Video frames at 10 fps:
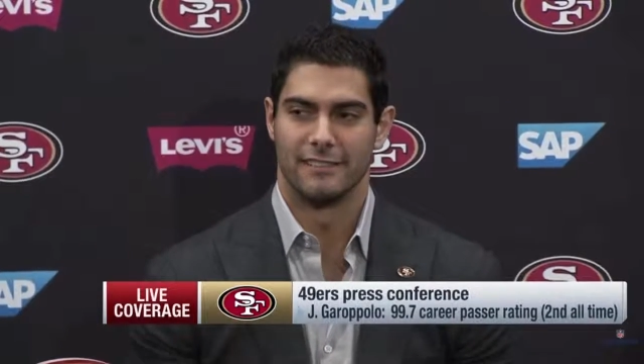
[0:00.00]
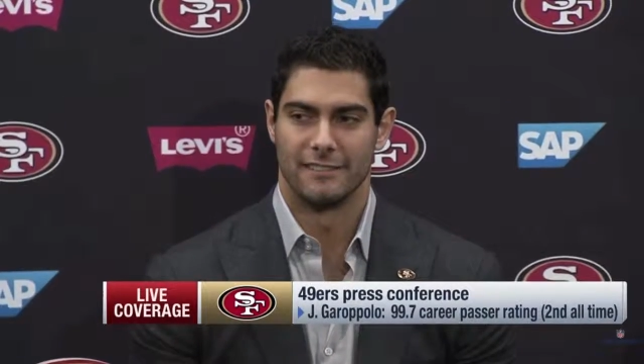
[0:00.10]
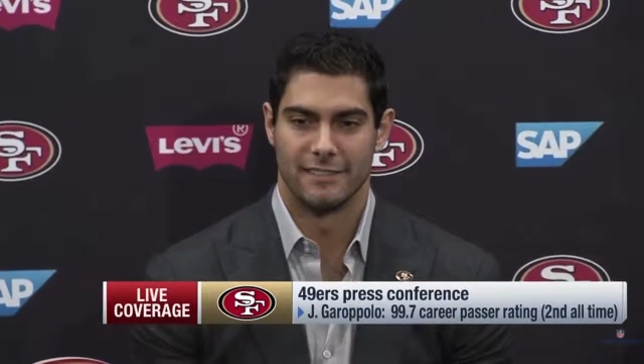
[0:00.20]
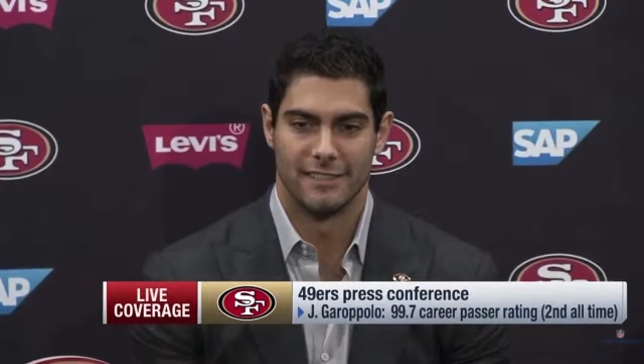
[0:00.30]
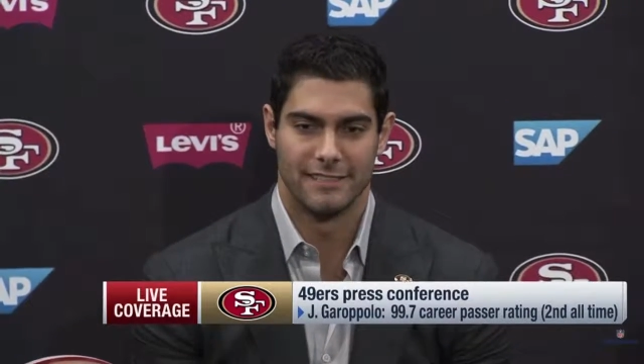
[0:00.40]

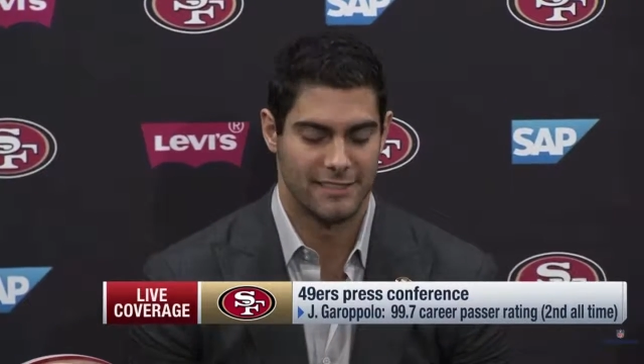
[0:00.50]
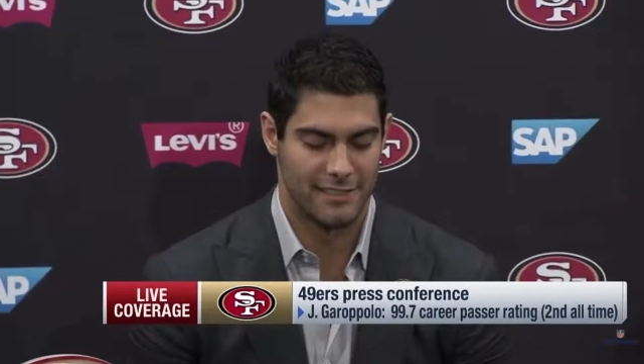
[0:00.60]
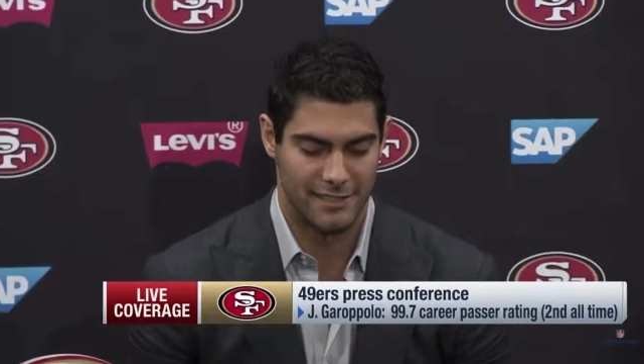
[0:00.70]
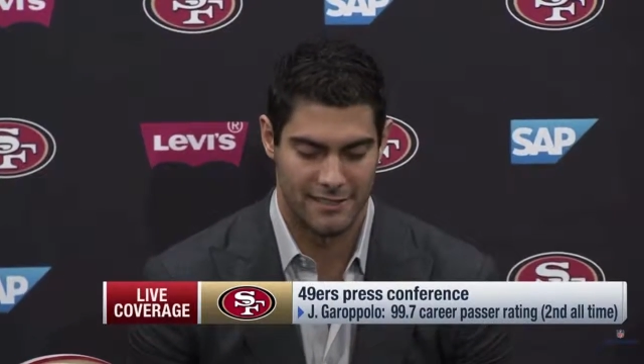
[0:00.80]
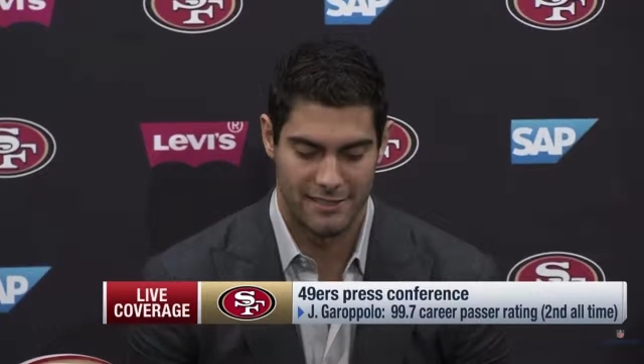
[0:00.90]
on a small
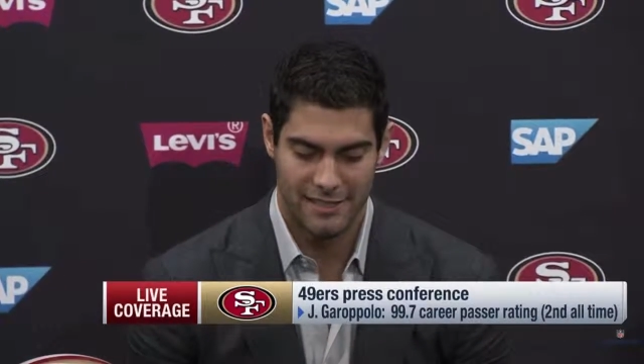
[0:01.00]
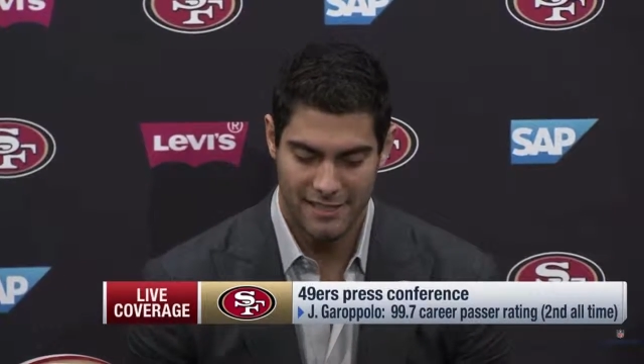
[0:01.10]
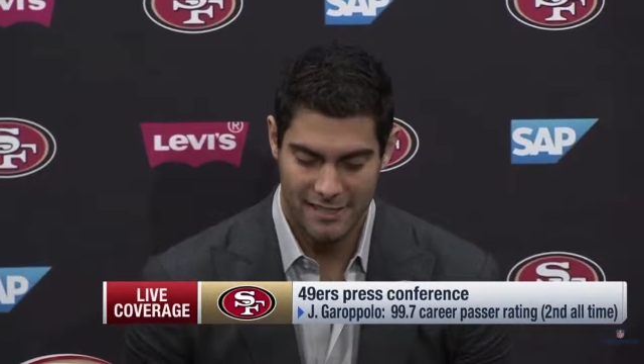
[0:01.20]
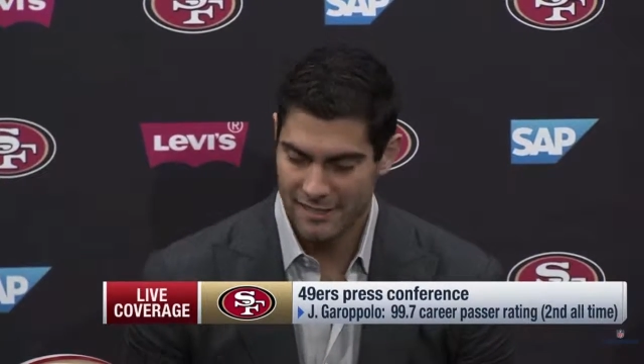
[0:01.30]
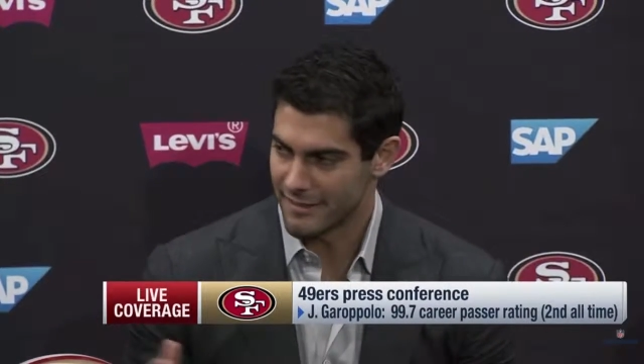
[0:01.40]
number of
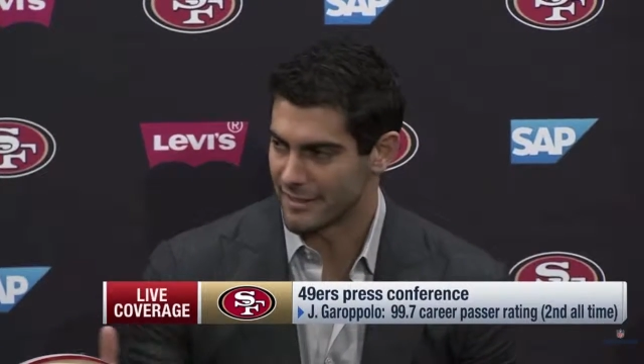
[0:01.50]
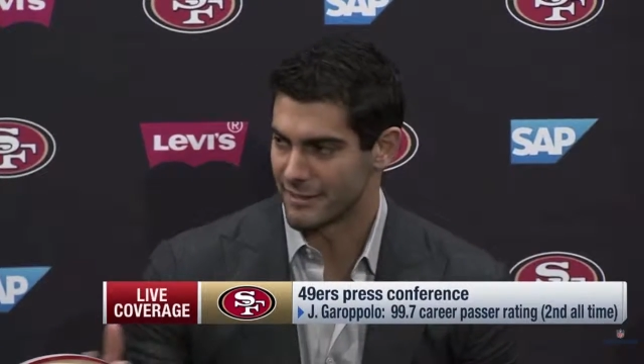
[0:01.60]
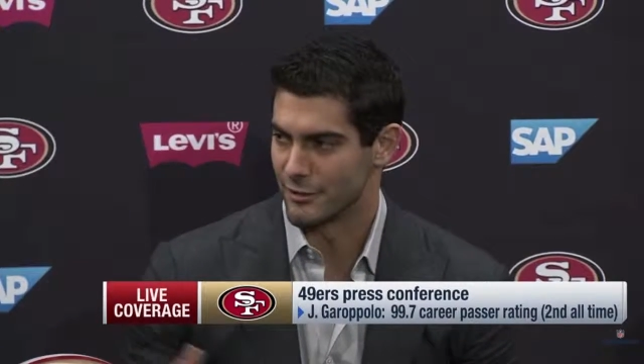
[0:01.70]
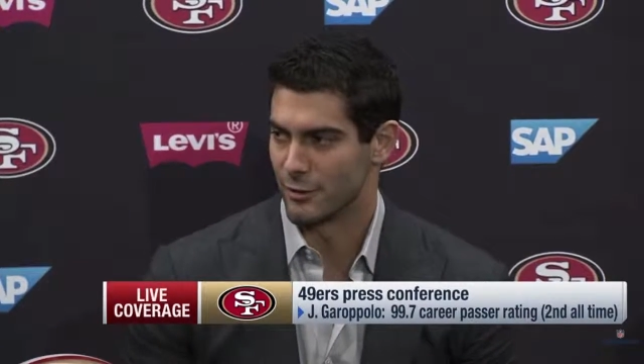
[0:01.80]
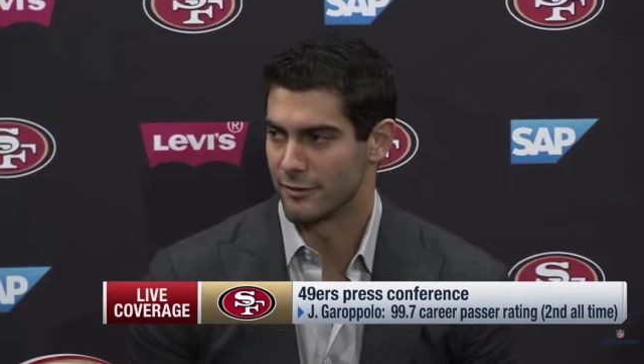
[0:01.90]

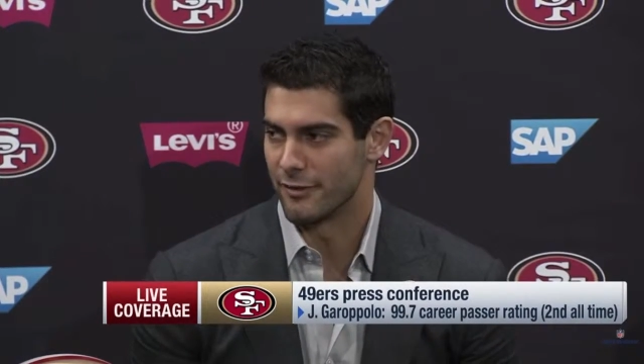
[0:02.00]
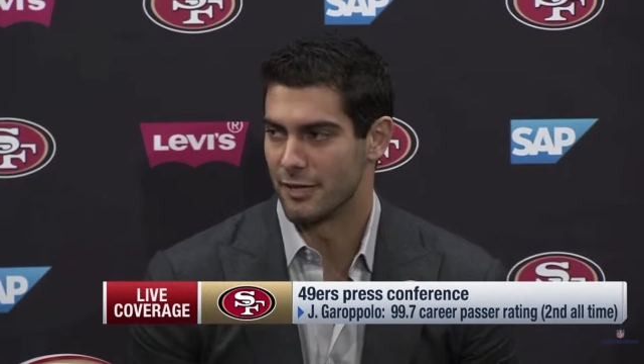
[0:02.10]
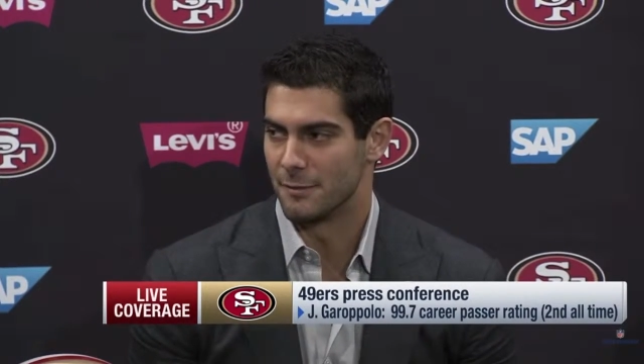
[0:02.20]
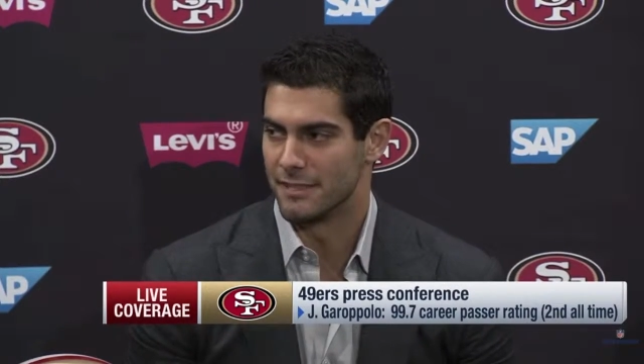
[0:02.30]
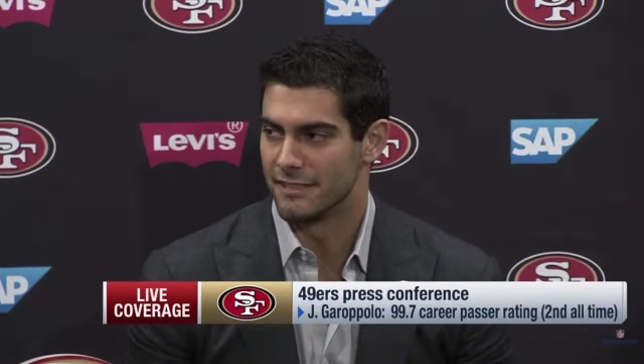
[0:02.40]
players,
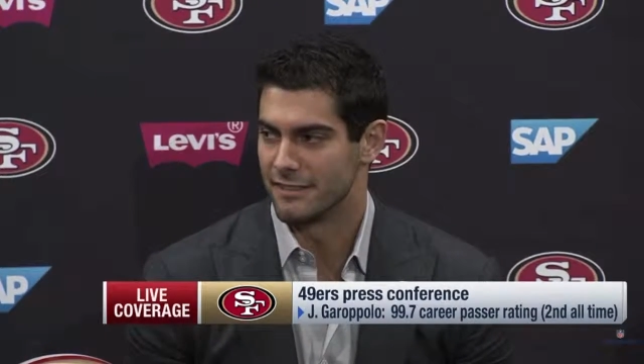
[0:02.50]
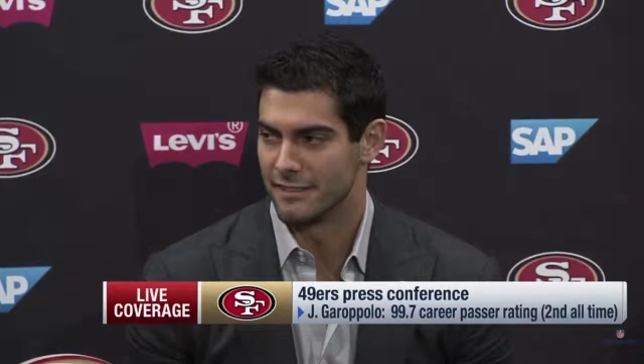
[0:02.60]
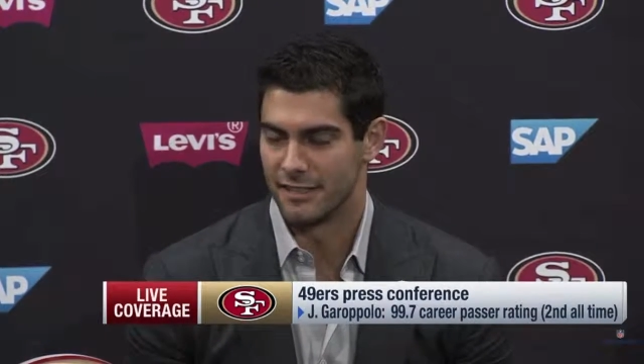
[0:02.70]
organizations